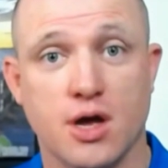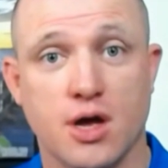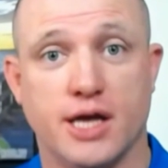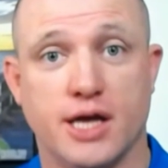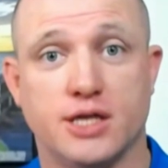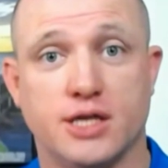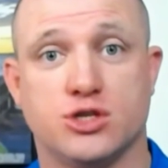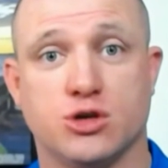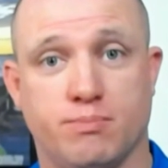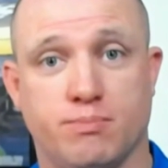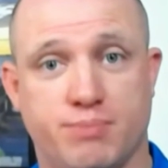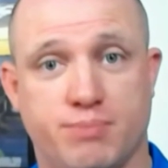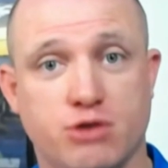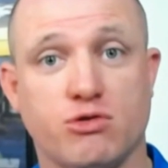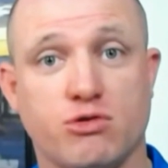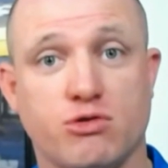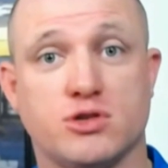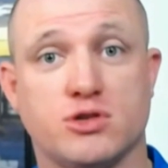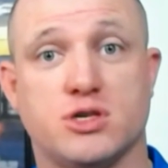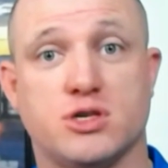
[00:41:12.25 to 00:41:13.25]
and so
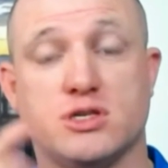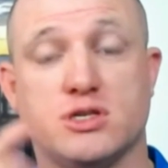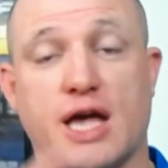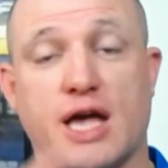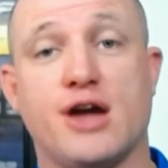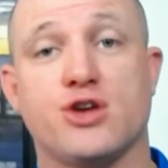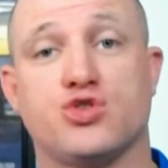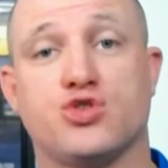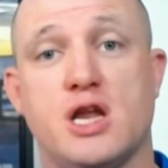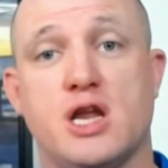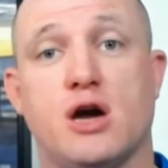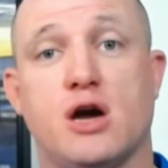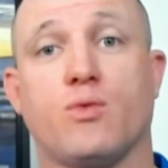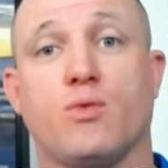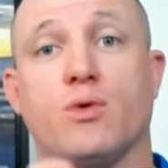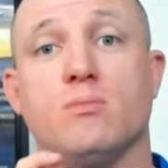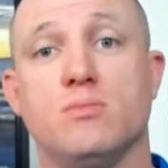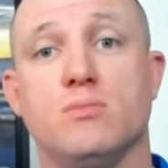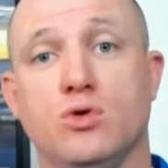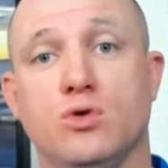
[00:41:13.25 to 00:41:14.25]
Pinterest has actually now
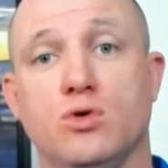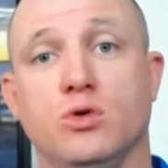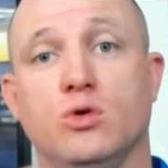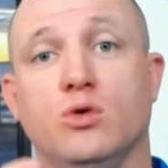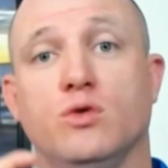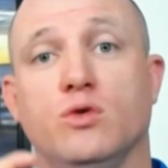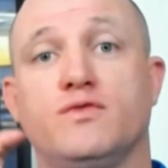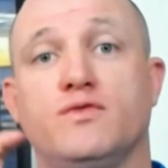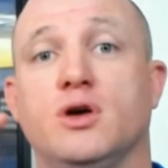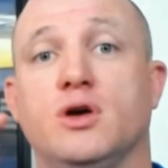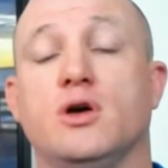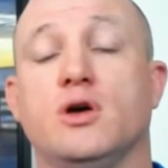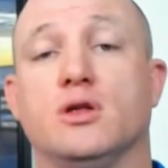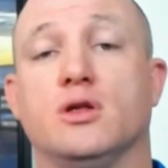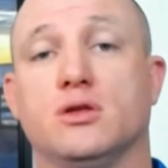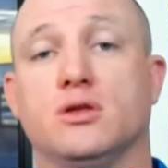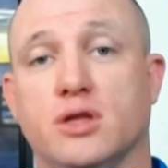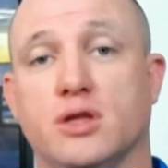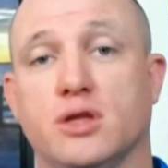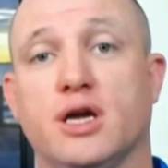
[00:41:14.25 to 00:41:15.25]
removed
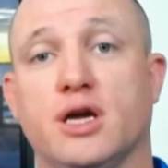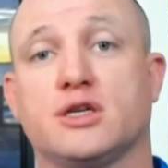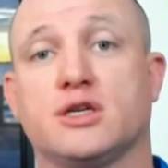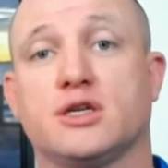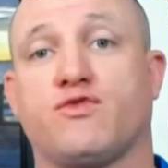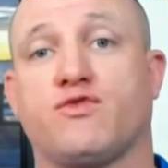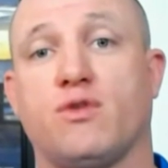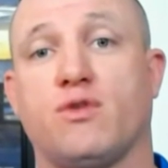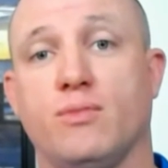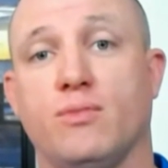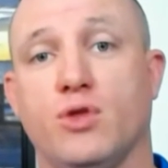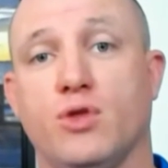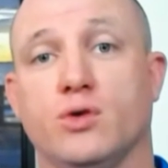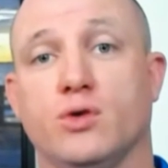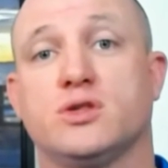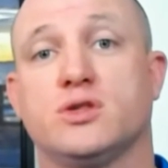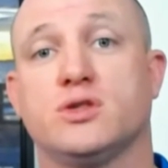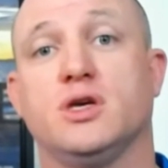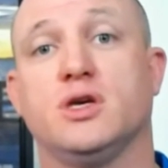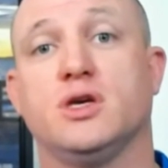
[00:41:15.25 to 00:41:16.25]
links from
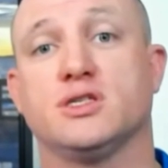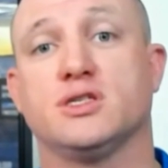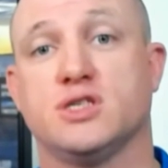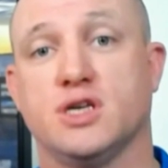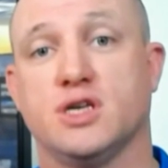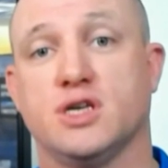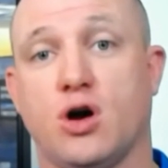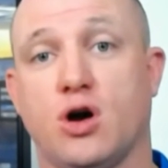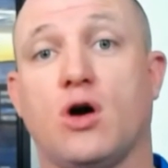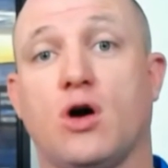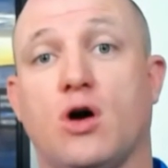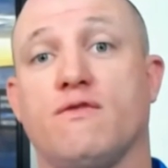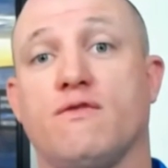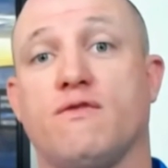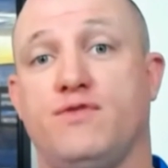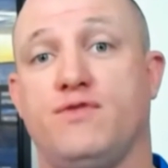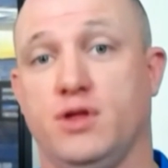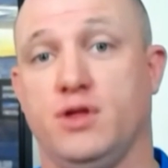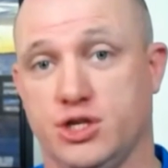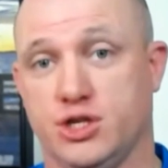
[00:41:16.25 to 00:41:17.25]
those things that are
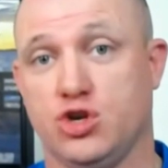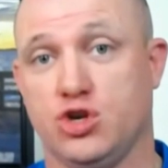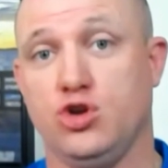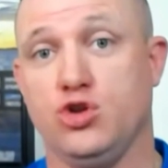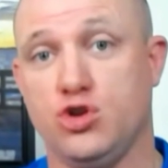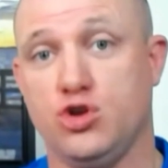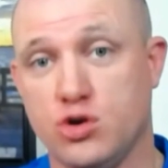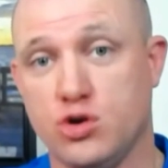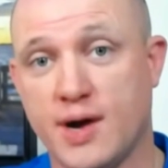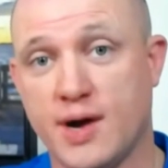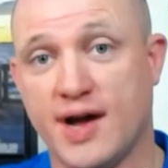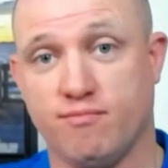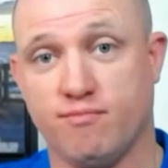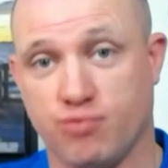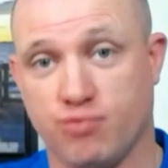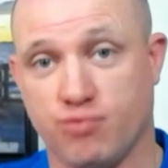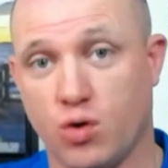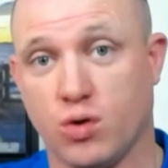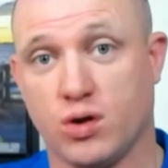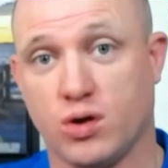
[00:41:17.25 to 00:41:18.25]
affiliates, so you do have
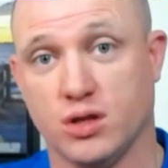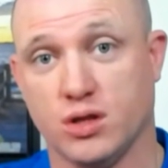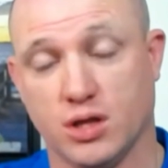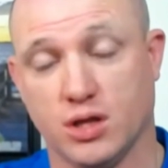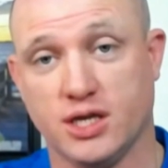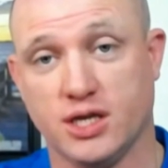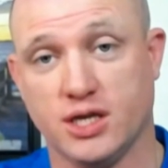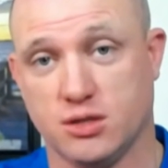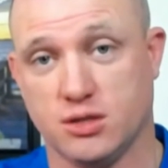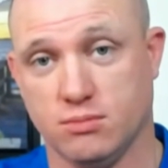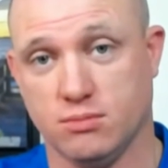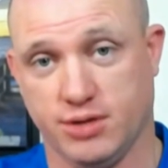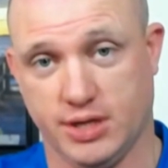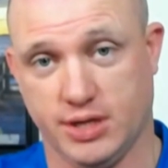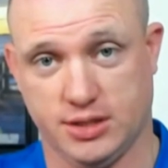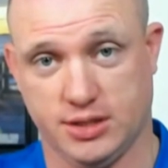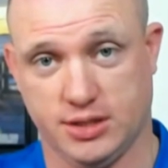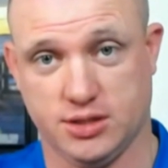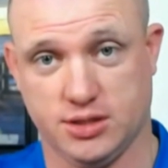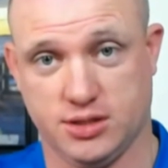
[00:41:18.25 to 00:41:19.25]
broken links in
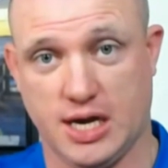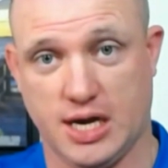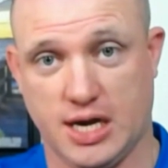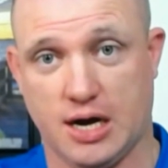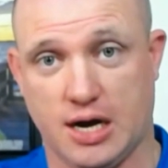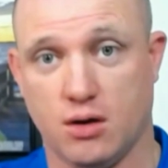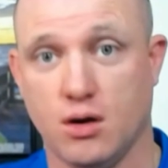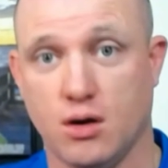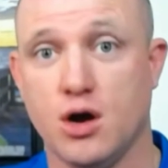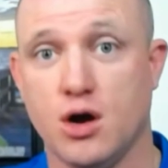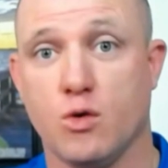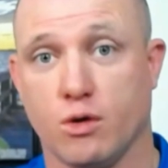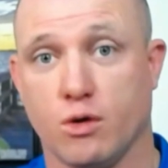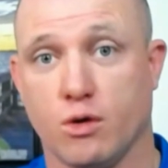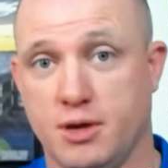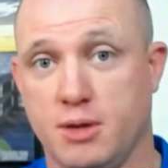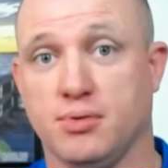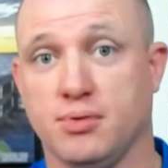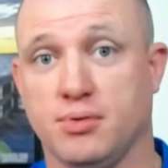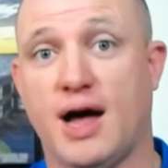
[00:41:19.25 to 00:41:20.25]
places now where
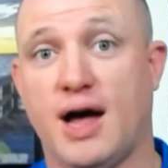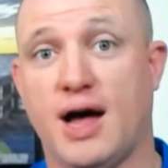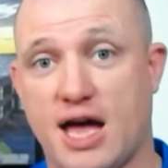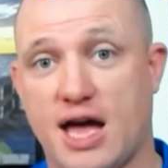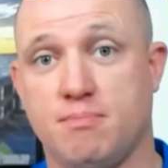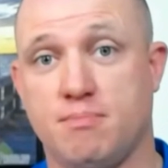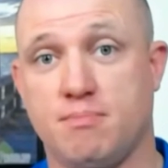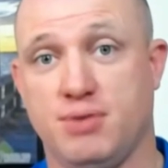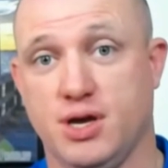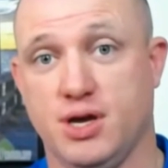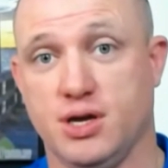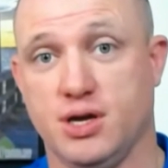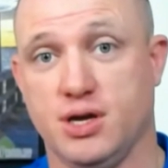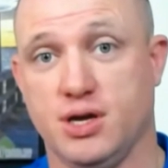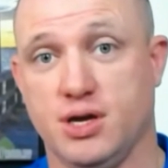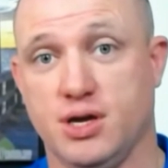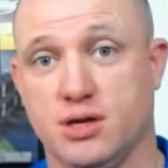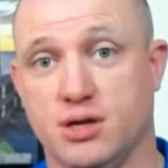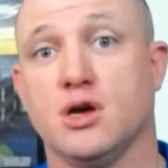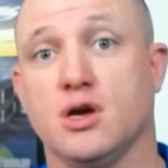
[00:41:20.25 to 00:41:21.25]
people had
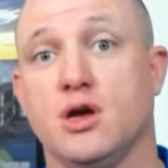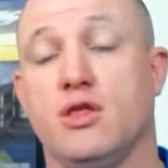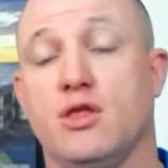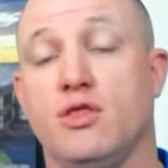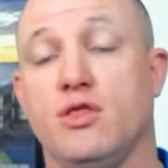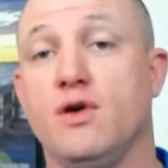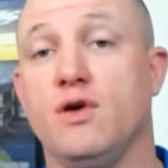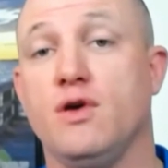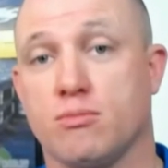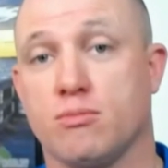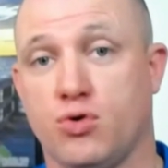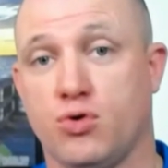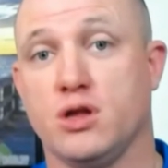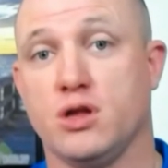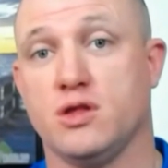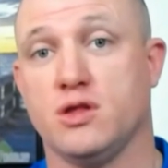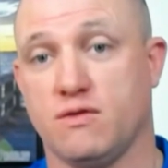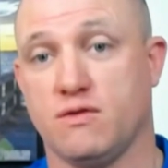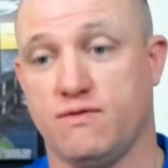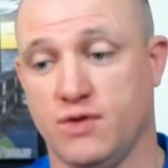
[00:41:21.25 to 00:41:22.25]
pins that were
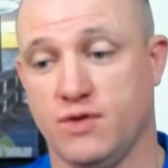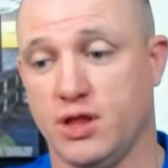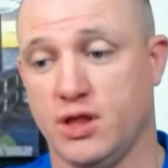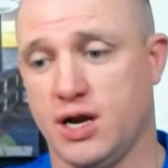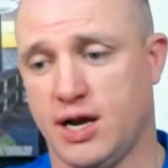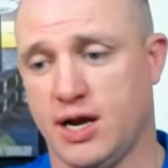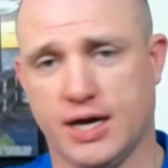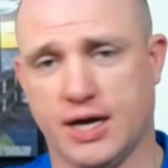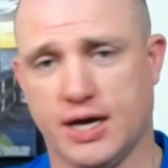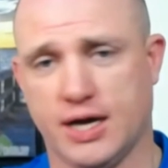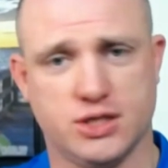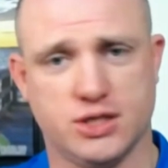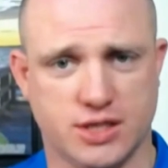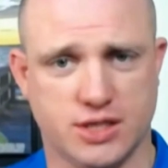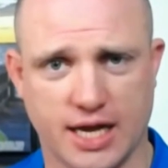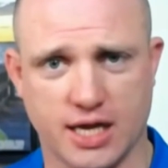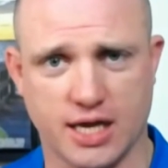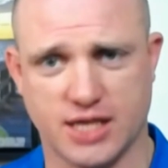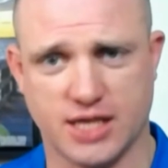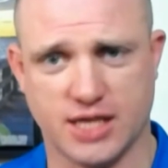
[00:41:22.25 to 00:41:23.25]
pointing to their affiliate accounts.
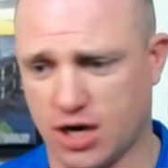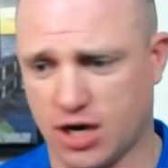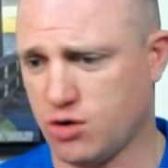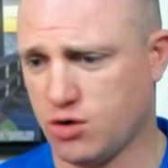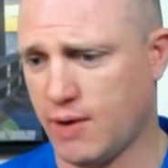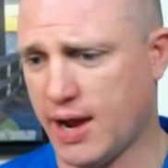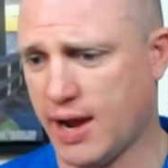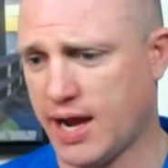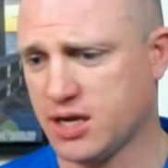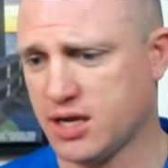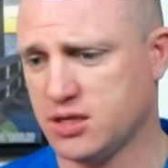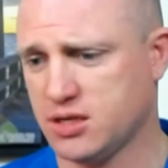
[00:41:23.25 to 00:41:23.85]
Is that correct?